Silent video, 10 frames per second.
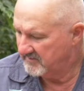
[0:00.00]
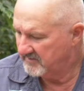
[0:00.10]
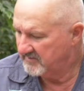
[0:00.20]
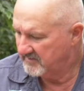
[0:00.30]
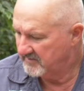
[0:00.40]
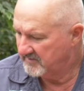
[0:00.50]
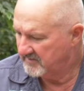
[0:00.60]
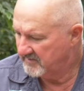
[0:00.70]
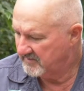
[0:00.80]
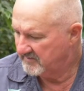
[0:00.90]

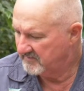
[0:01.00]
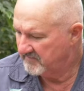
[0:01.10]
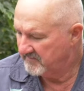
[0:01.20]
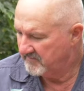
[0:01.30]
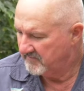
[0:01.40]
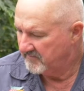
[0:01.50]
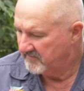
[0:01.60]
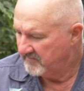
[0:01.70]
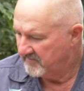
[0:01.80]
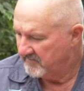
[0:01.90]

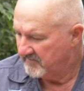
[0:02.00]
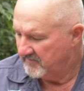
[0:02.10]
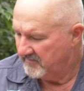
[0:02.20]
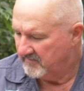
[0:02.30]
The person shown says nothing.